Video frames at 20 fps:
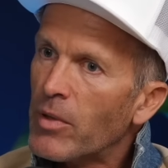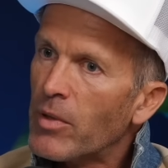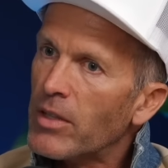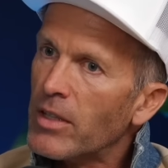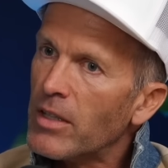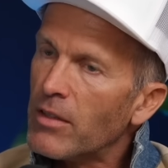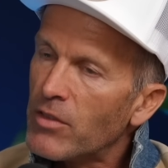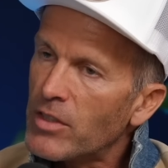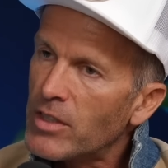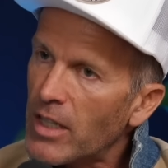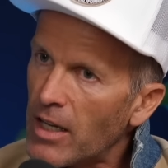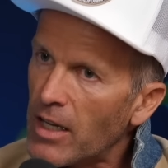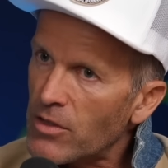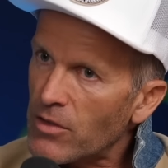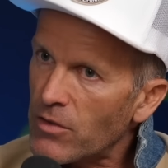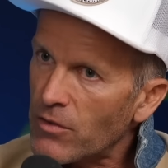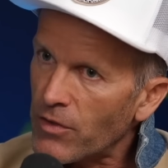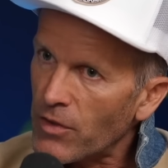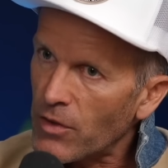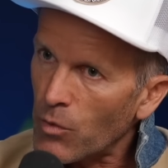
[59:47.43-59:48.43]
But the
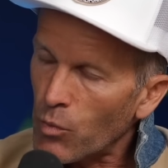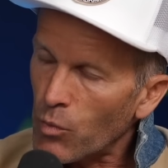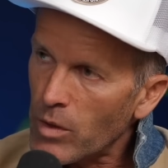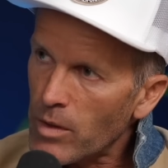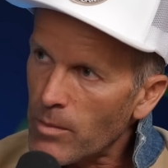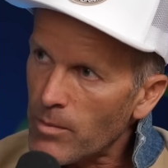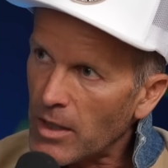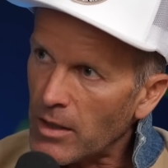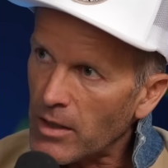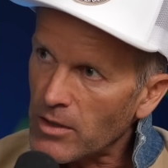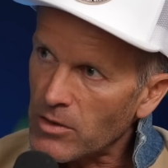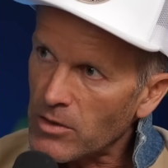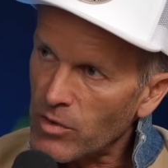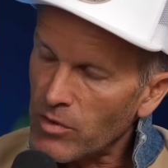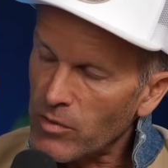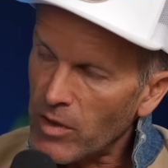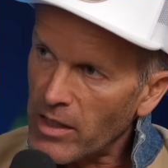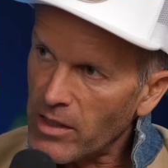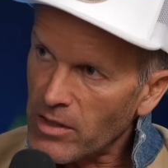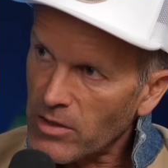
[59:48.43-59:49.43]
invitation for the women
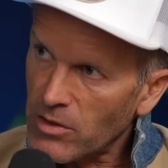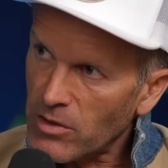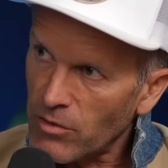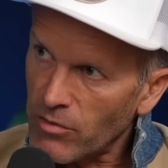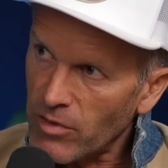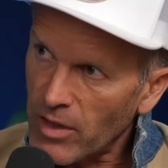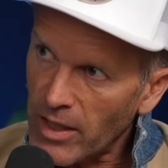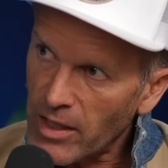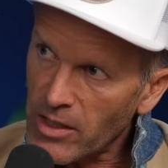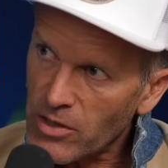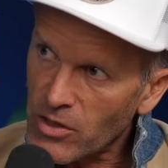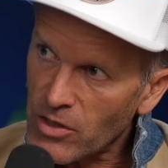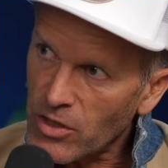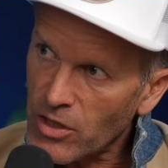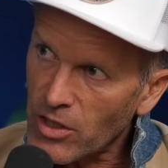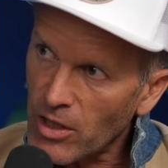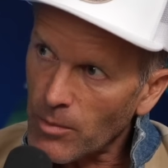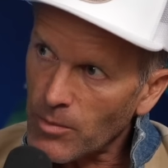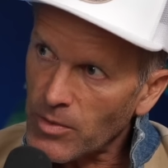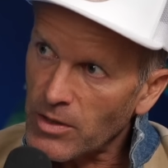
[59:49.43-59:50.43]
as relates to
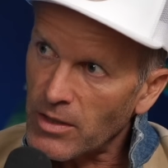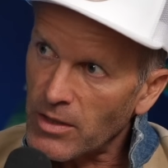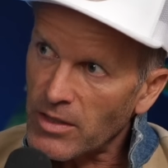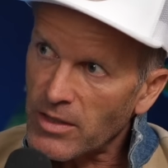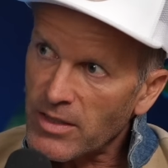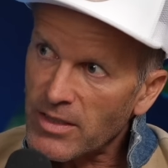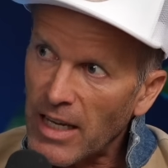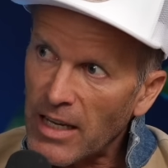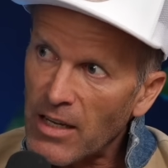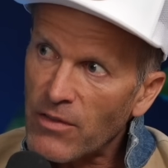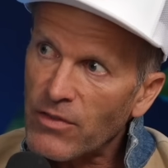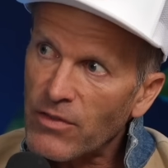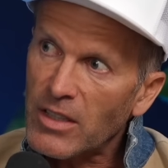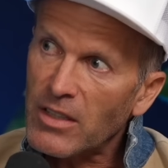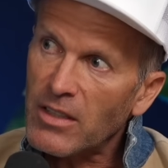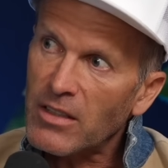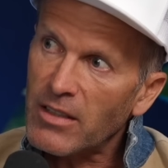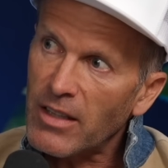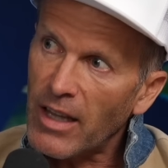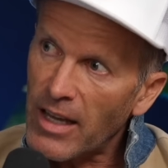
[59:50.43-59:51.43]
relationships, the
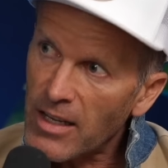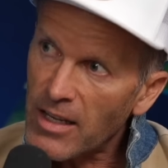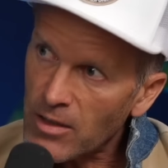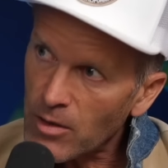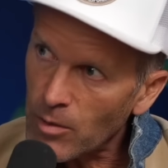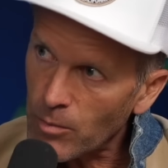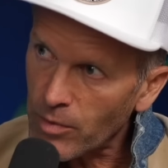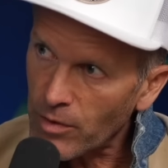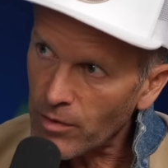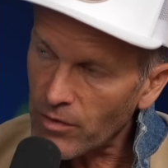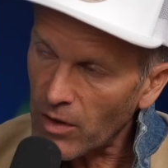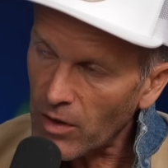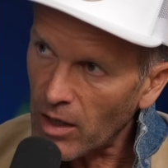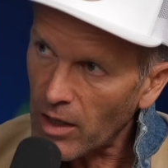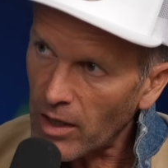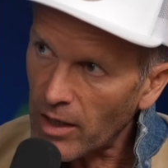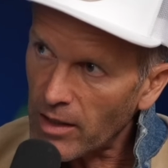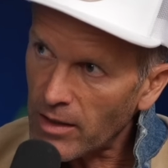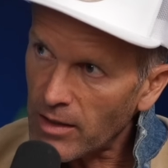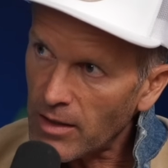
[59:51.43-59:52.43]
safety they can
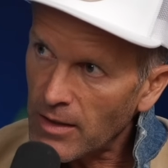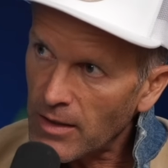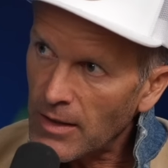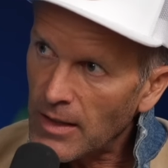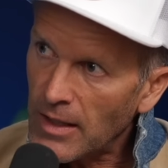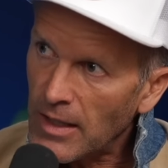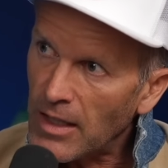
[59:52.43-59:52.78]
provide